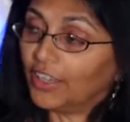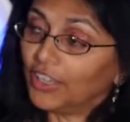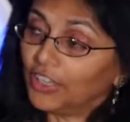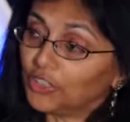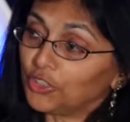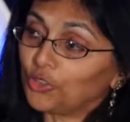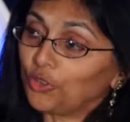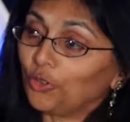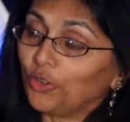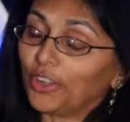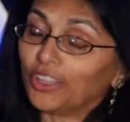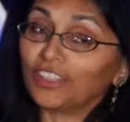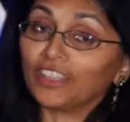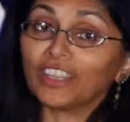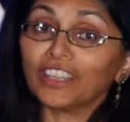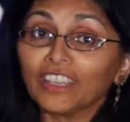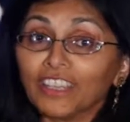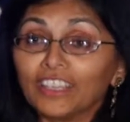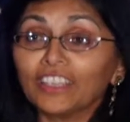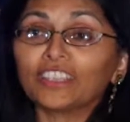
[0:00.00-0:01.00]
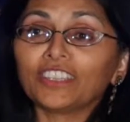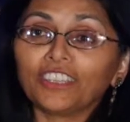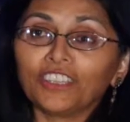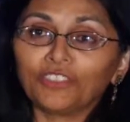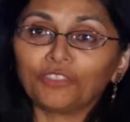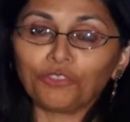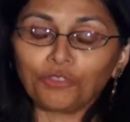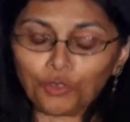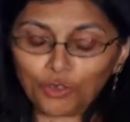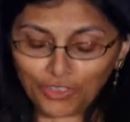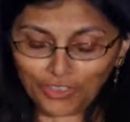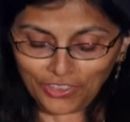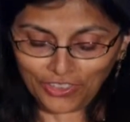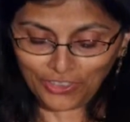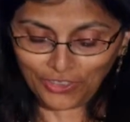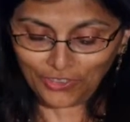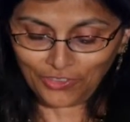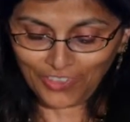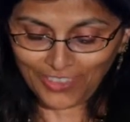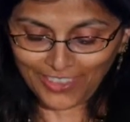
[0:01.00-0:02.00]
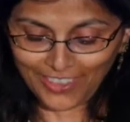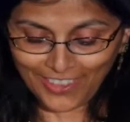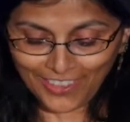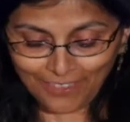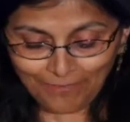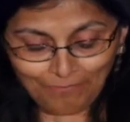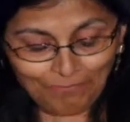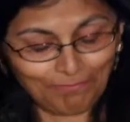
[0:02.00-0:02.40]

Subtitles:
and join the Indian Foreign Service.